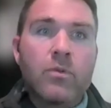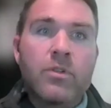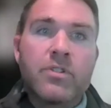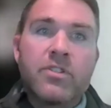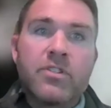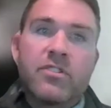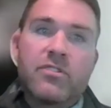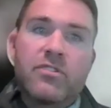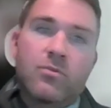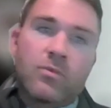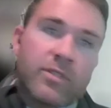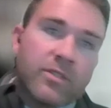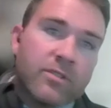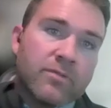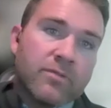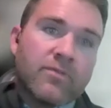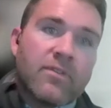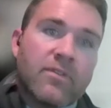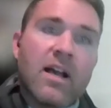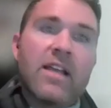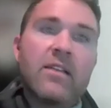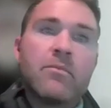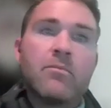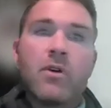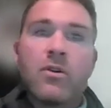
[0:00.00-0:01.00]
which is where you
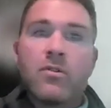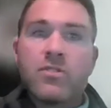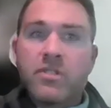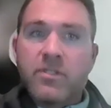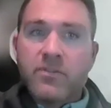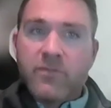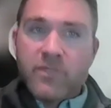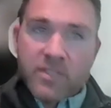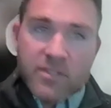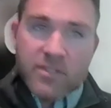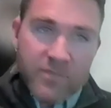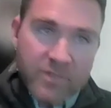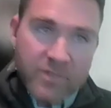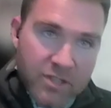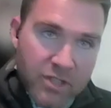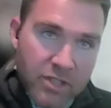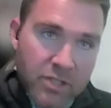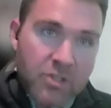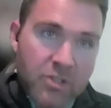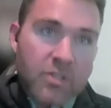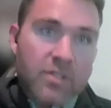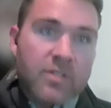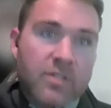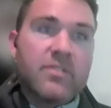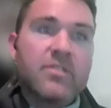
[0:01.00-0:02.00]
find most of us
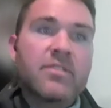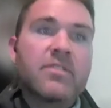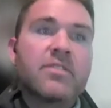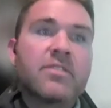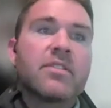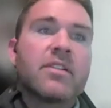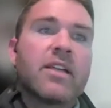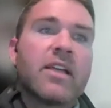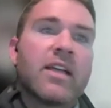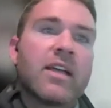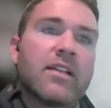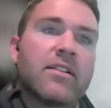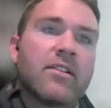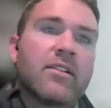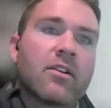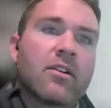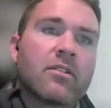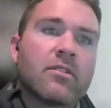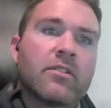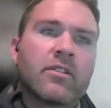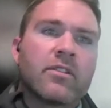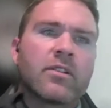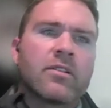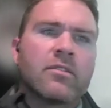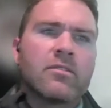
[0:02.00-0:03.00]
physicians and our
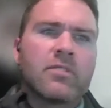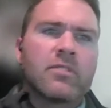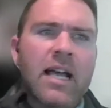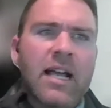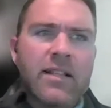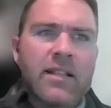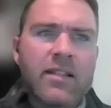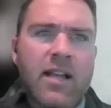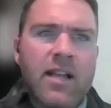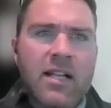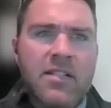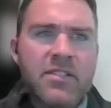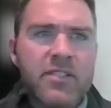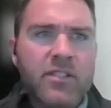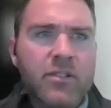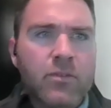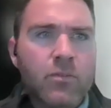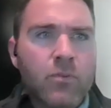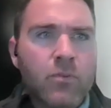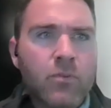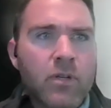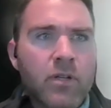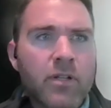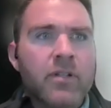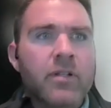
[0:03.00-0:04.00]
clinical diagnostic
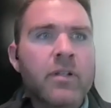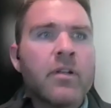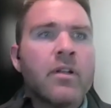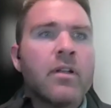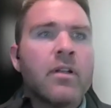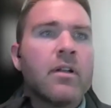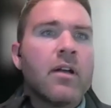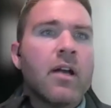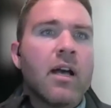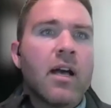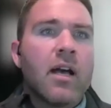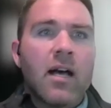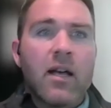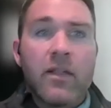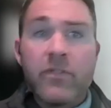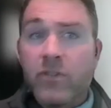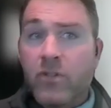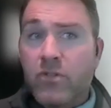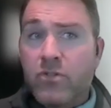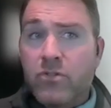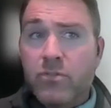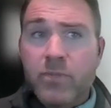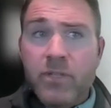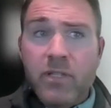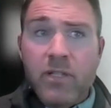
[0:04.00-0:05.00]
work, and
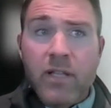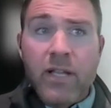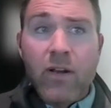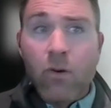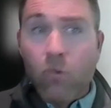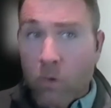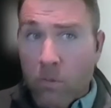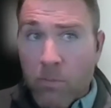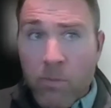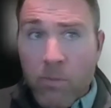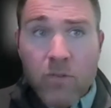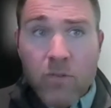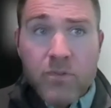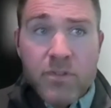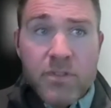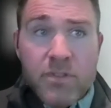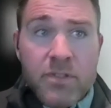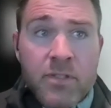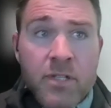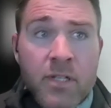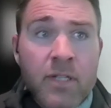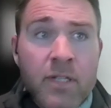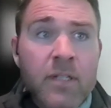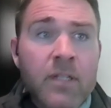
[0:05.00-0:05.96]
those would be like hormones.